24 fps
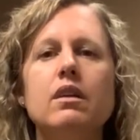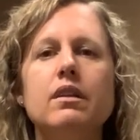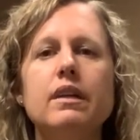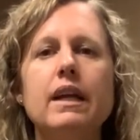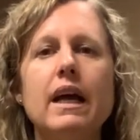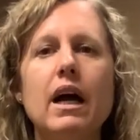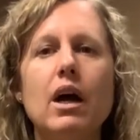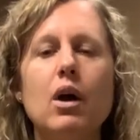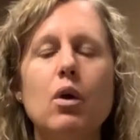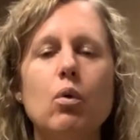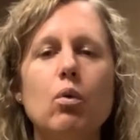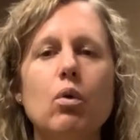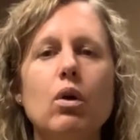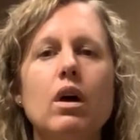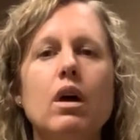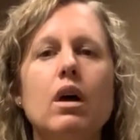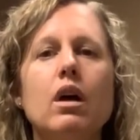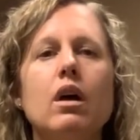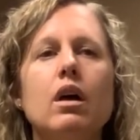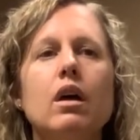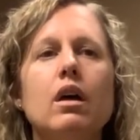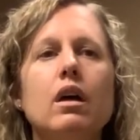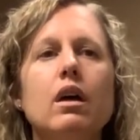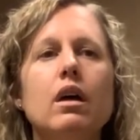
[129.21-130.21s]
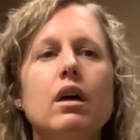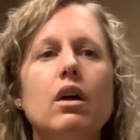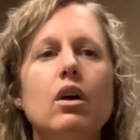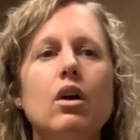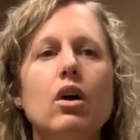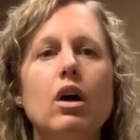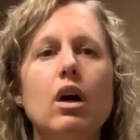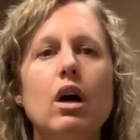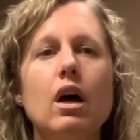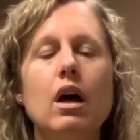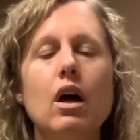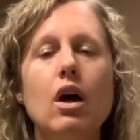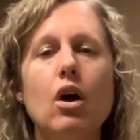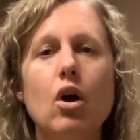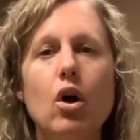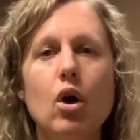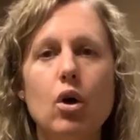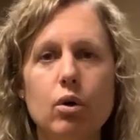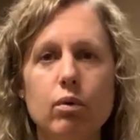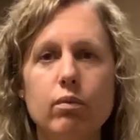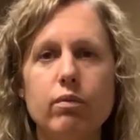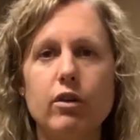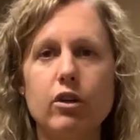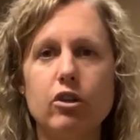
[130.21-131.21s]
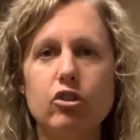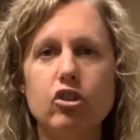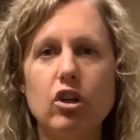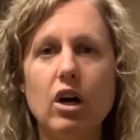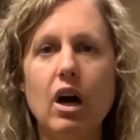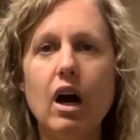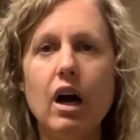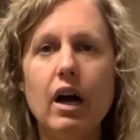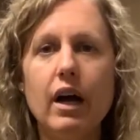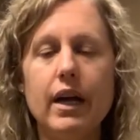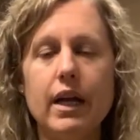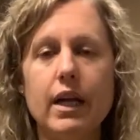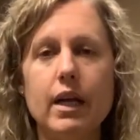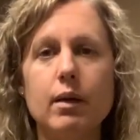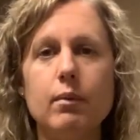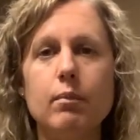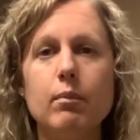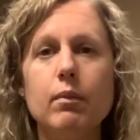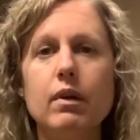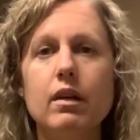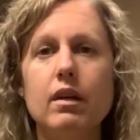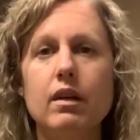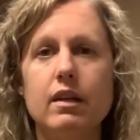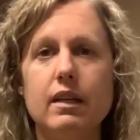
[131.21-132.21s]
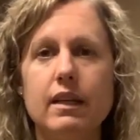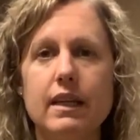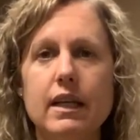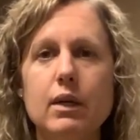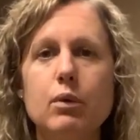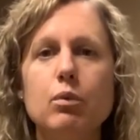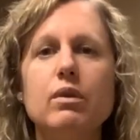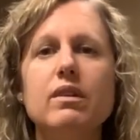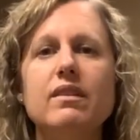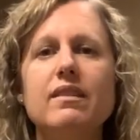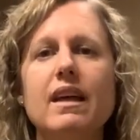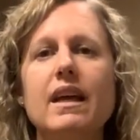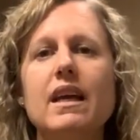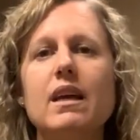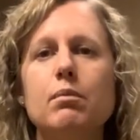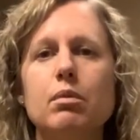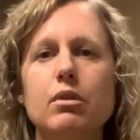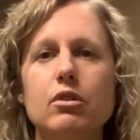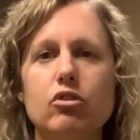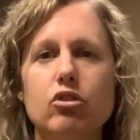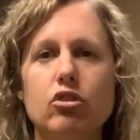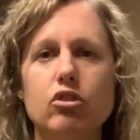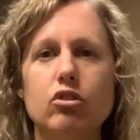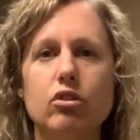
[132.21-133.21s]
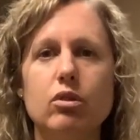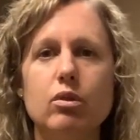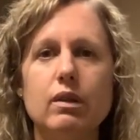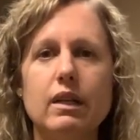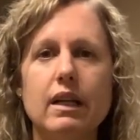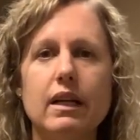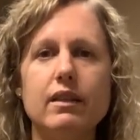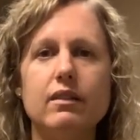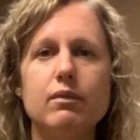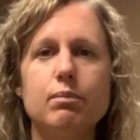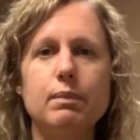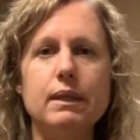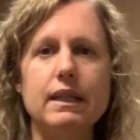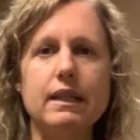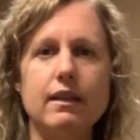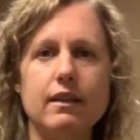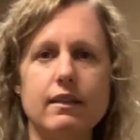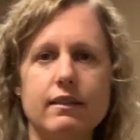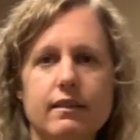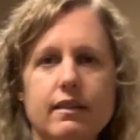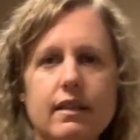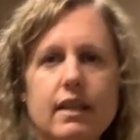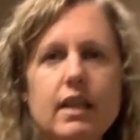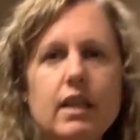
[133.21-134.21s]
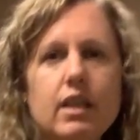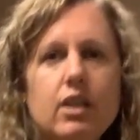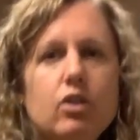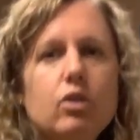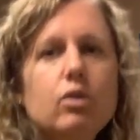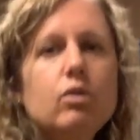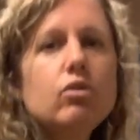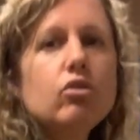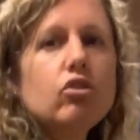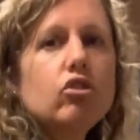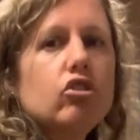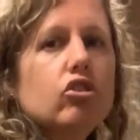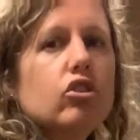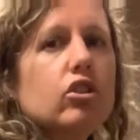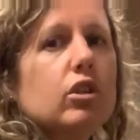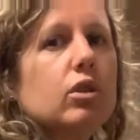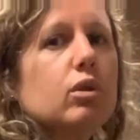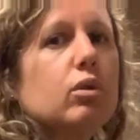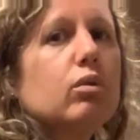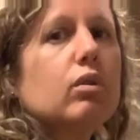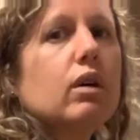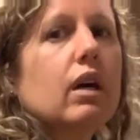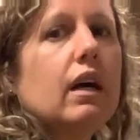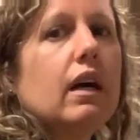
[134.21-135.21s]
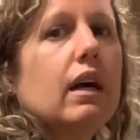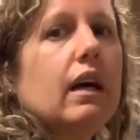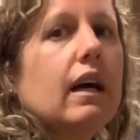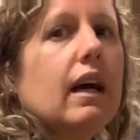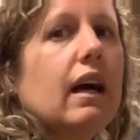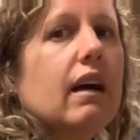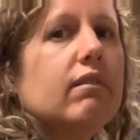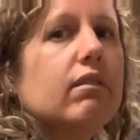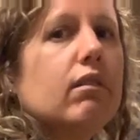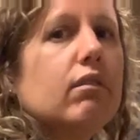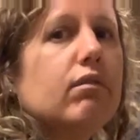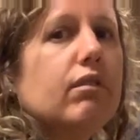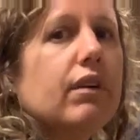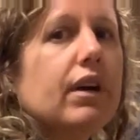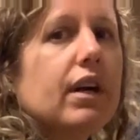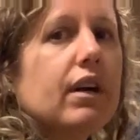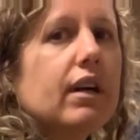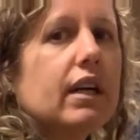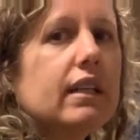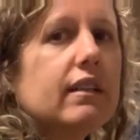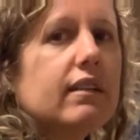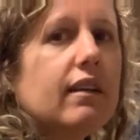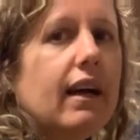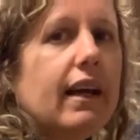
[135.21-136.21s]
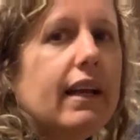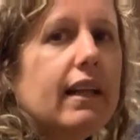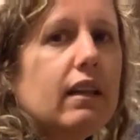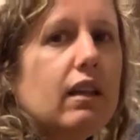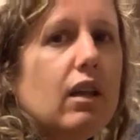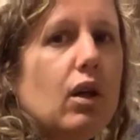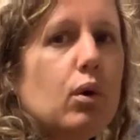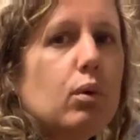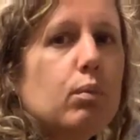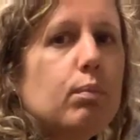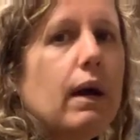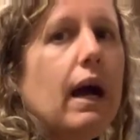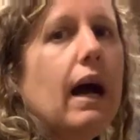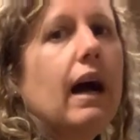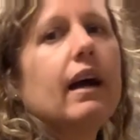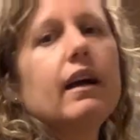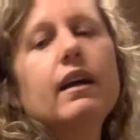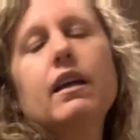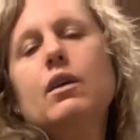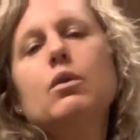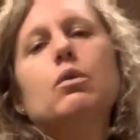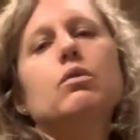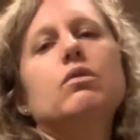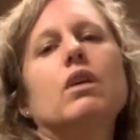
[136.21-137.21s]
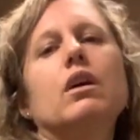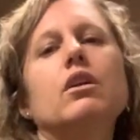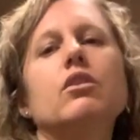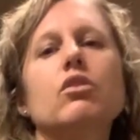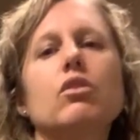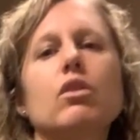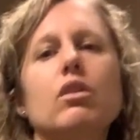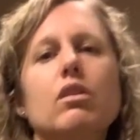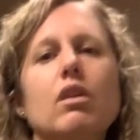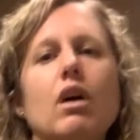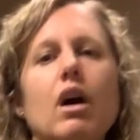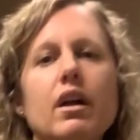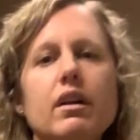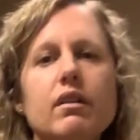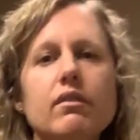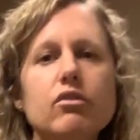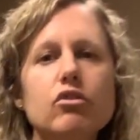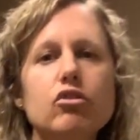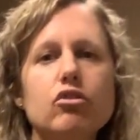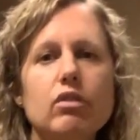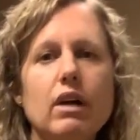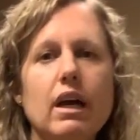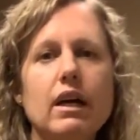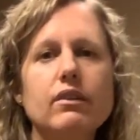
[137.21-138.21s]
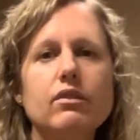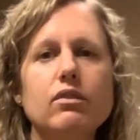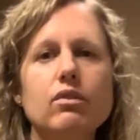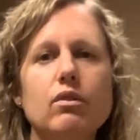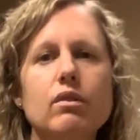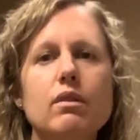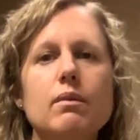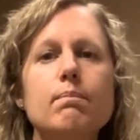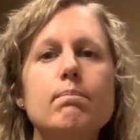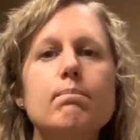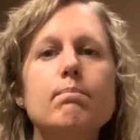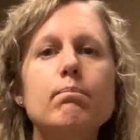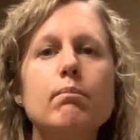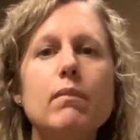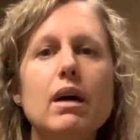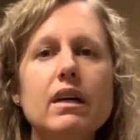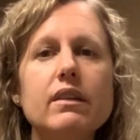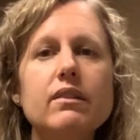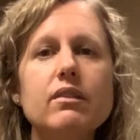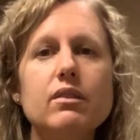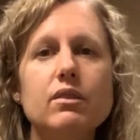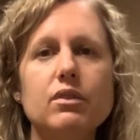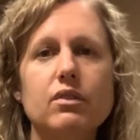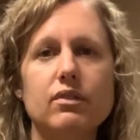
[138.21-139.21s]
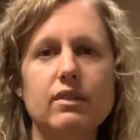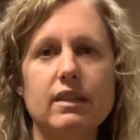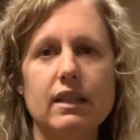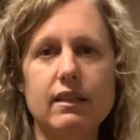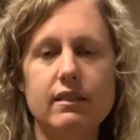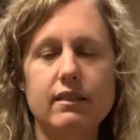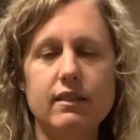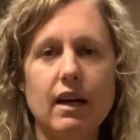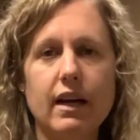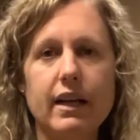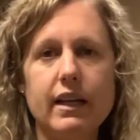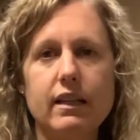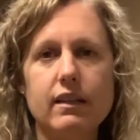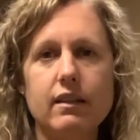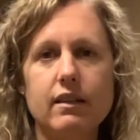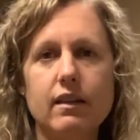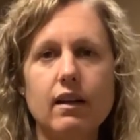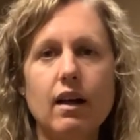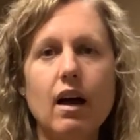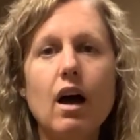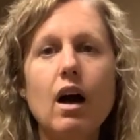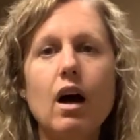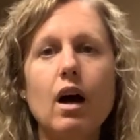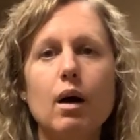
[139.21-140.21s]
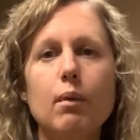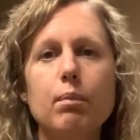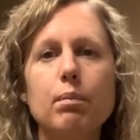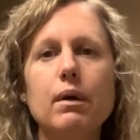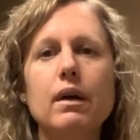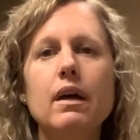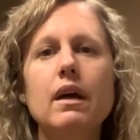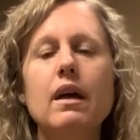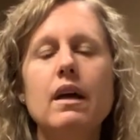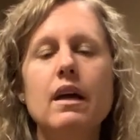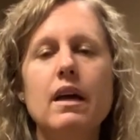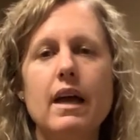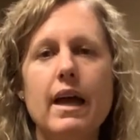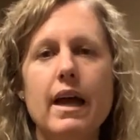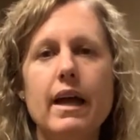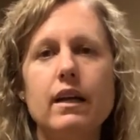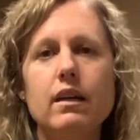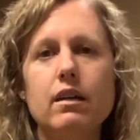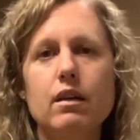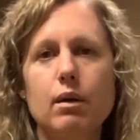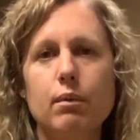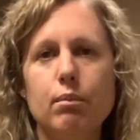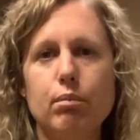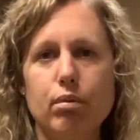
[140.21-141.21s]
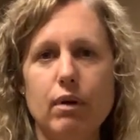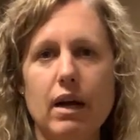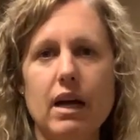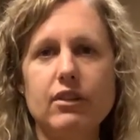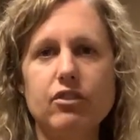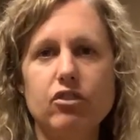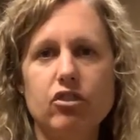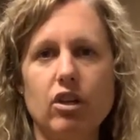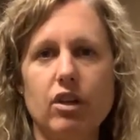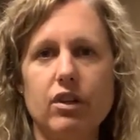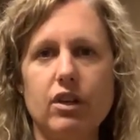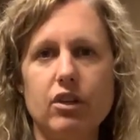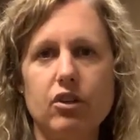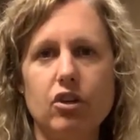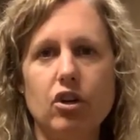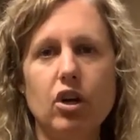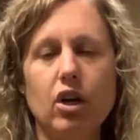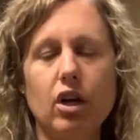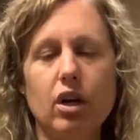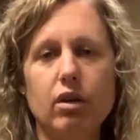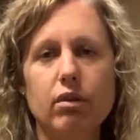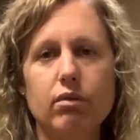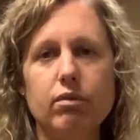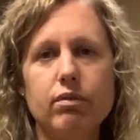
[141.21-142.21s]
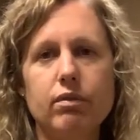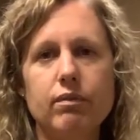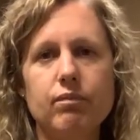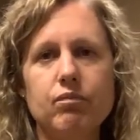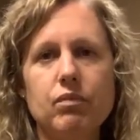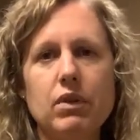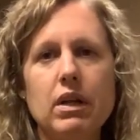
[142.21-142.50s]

Now, over time, he was able to do this because he used to have a very tight low back. He was under a lot of stress, so the muscles had tightened up and compressed on the nerve.